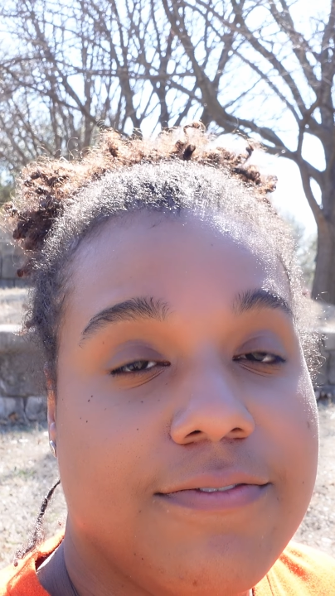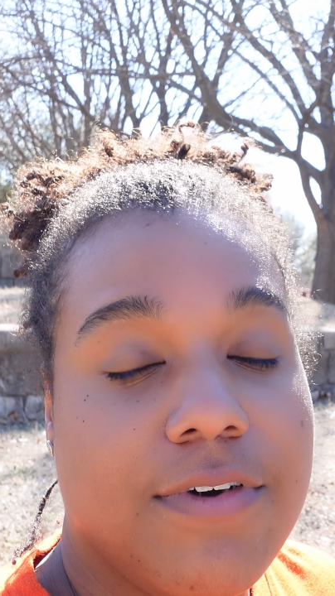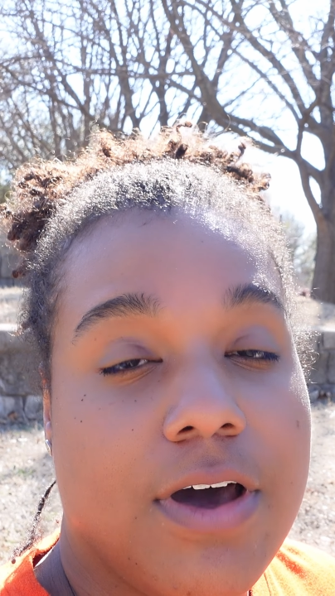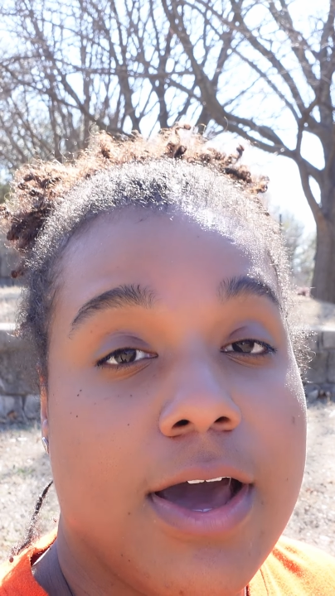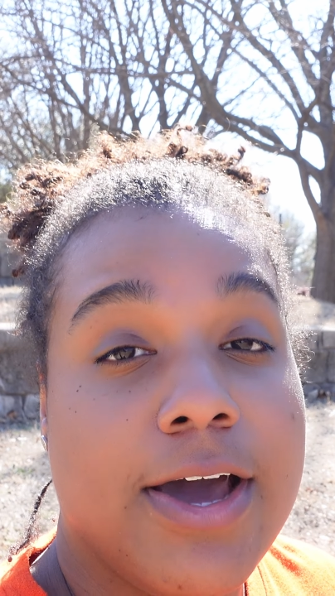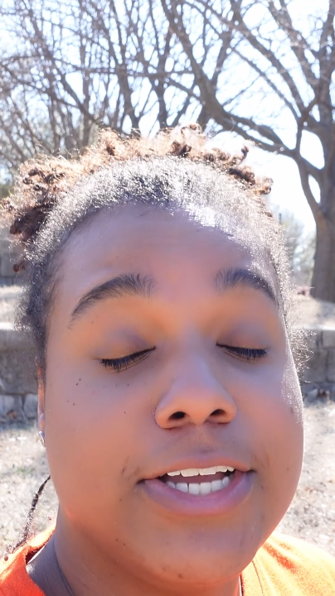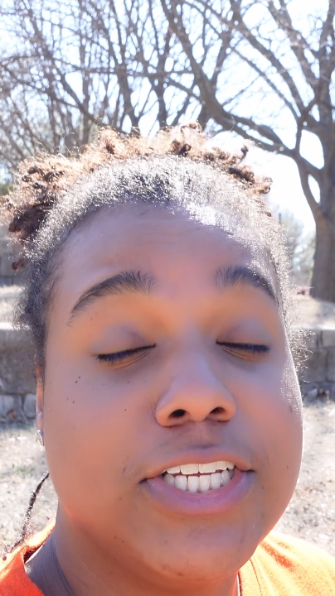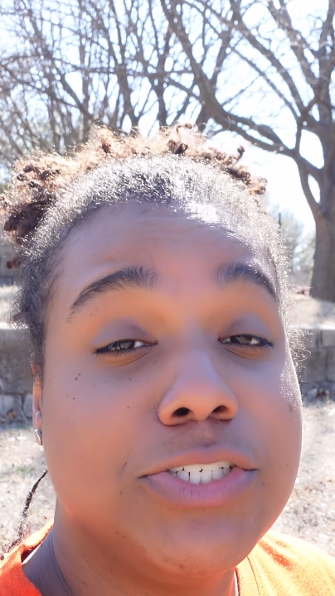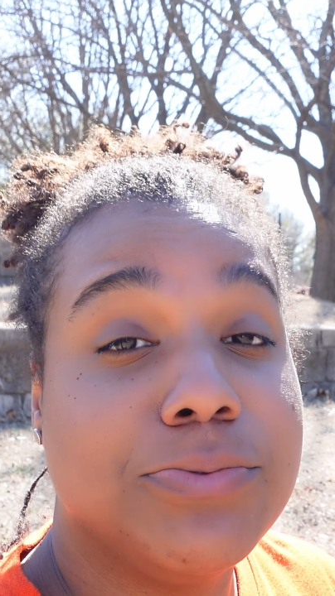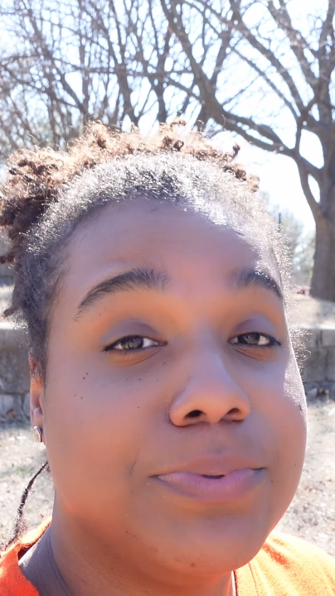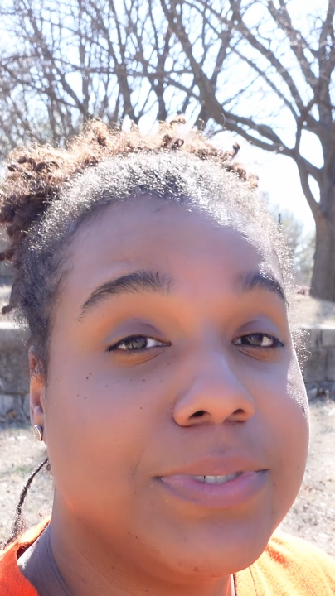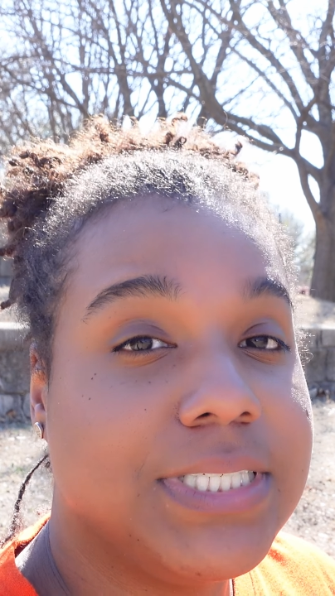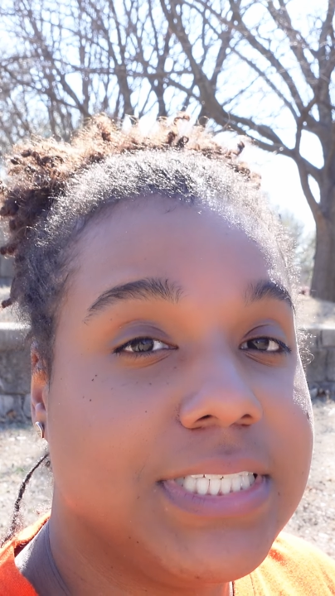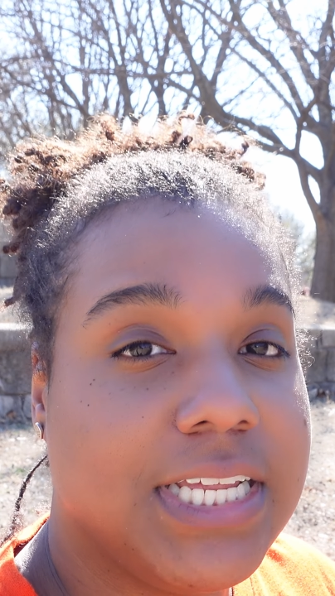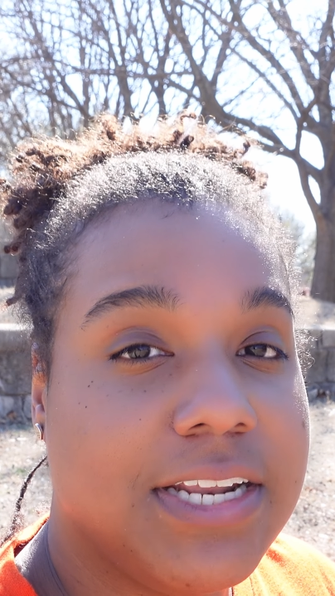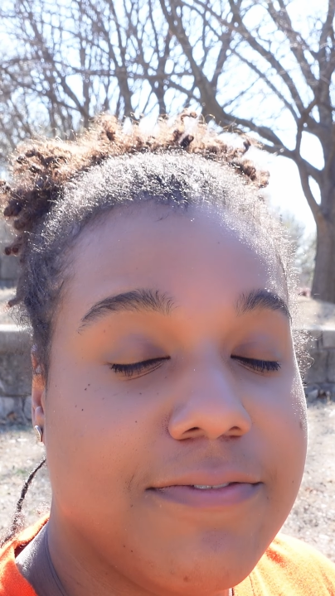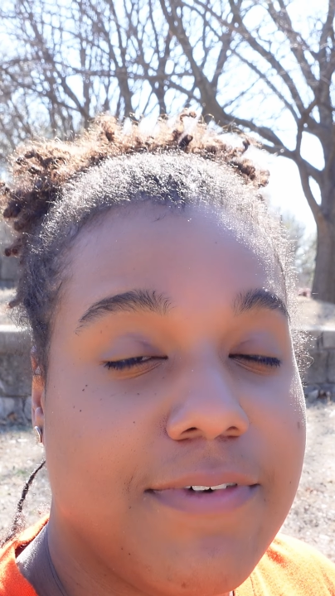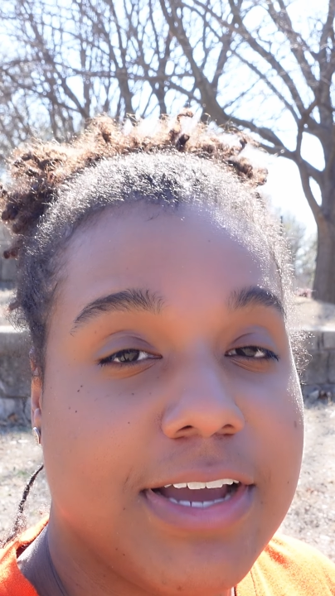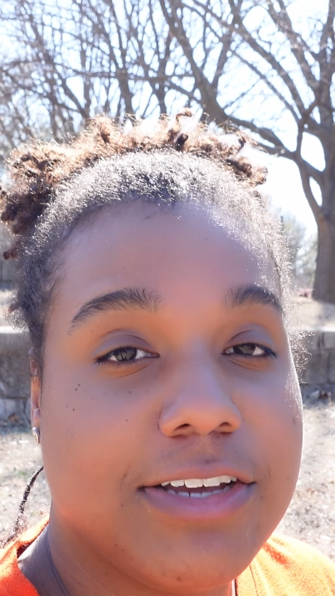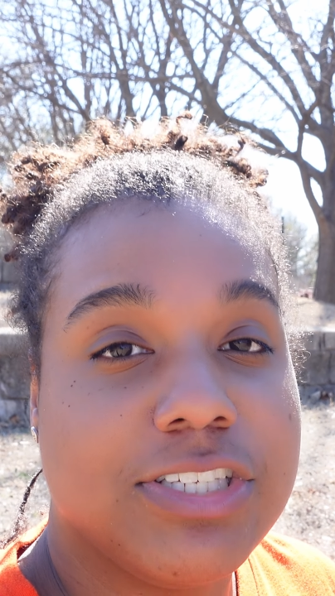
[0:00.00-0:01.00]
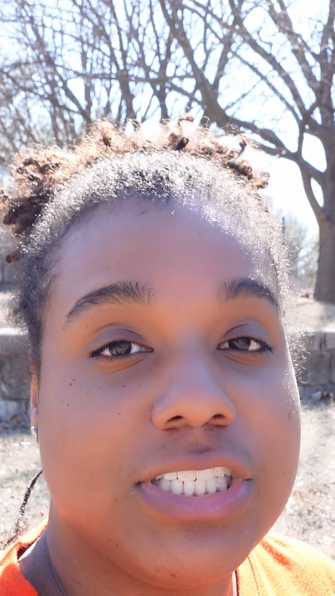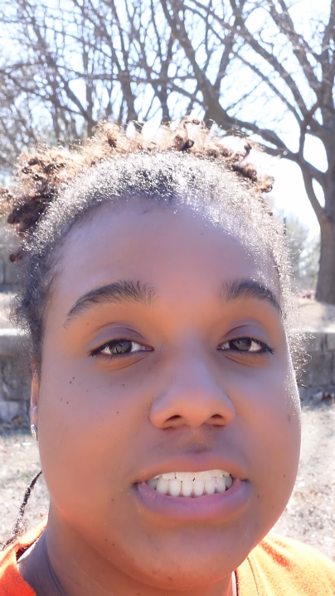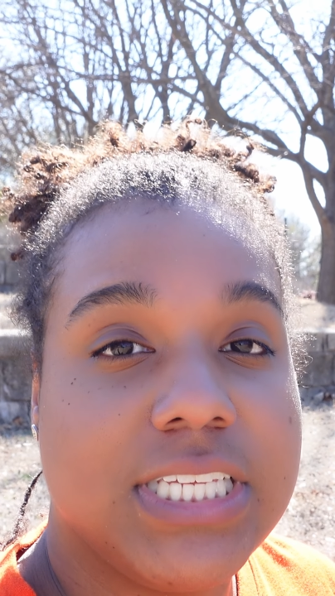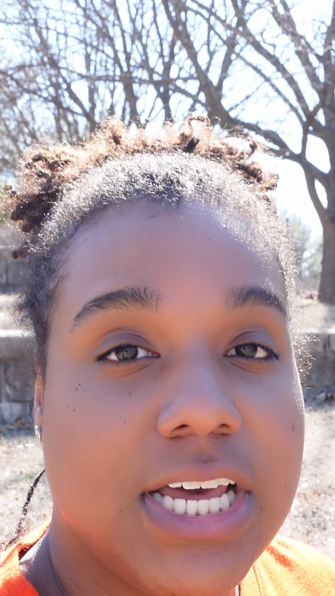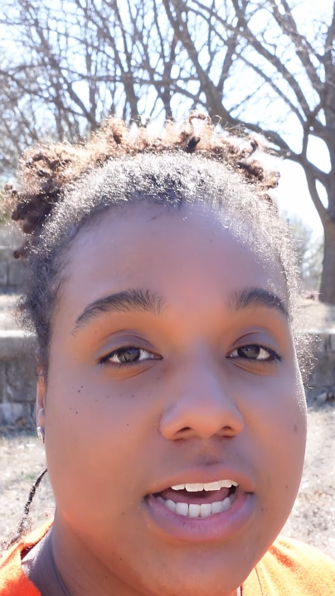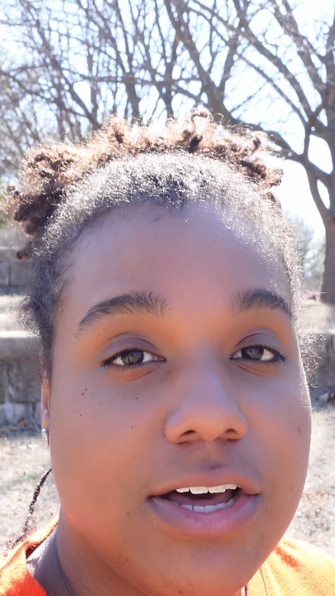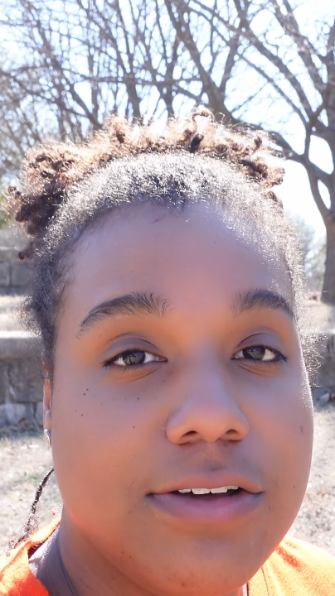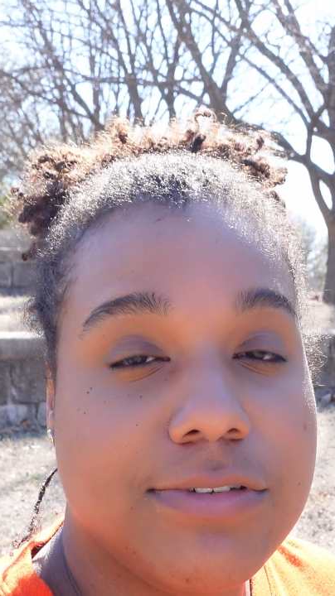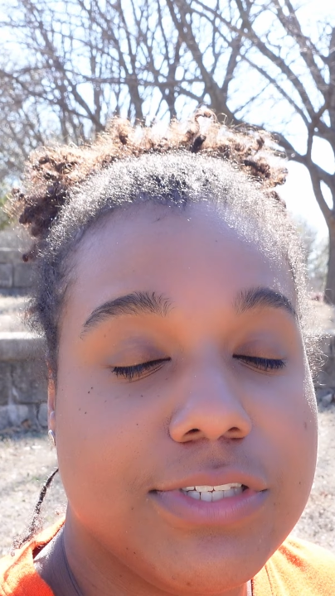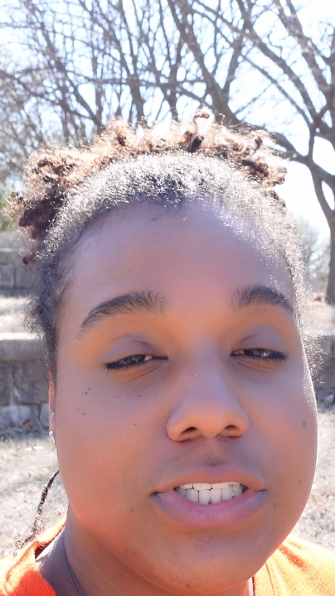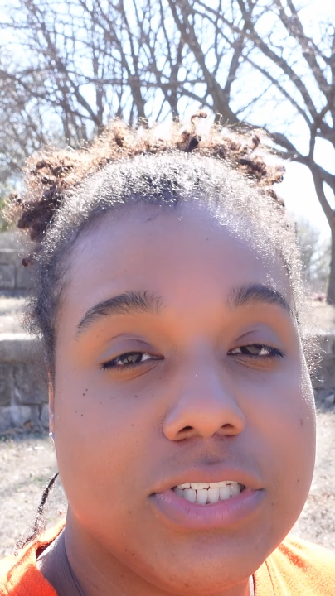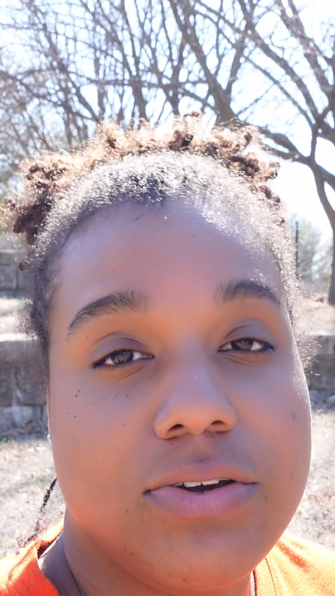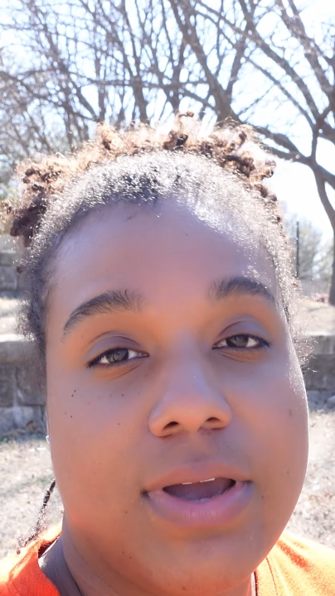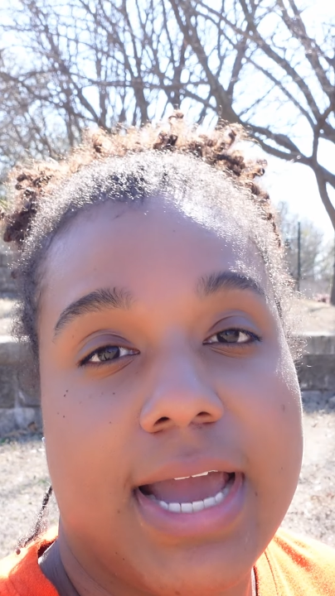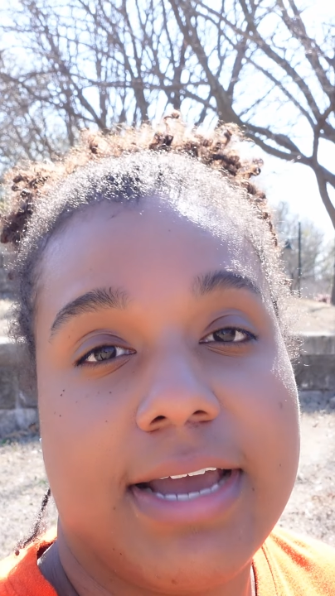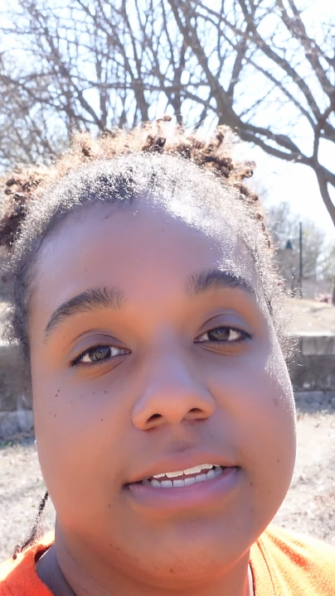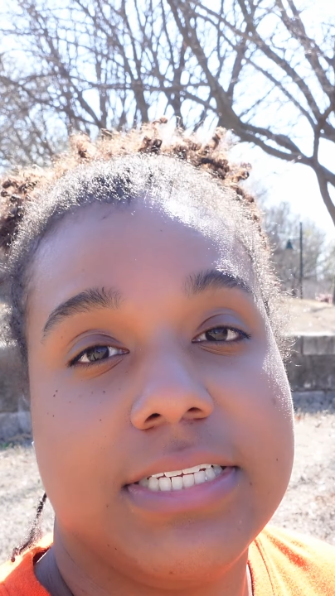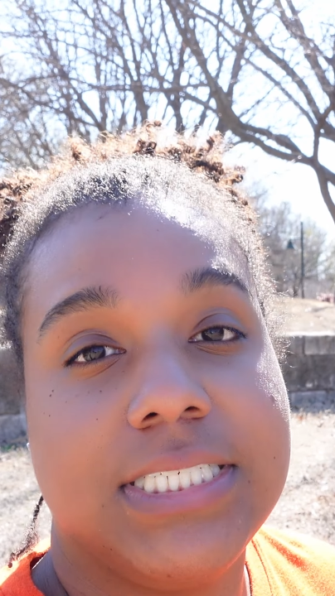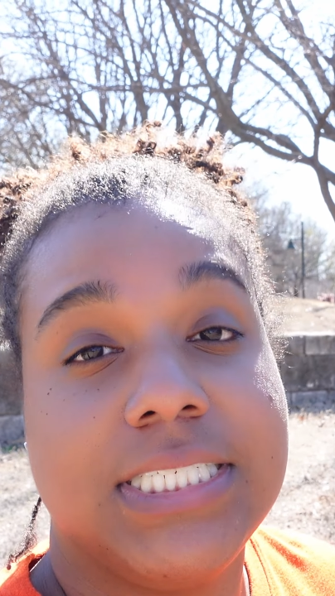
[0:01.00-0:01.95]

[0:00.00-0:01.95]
100% of ourselves to our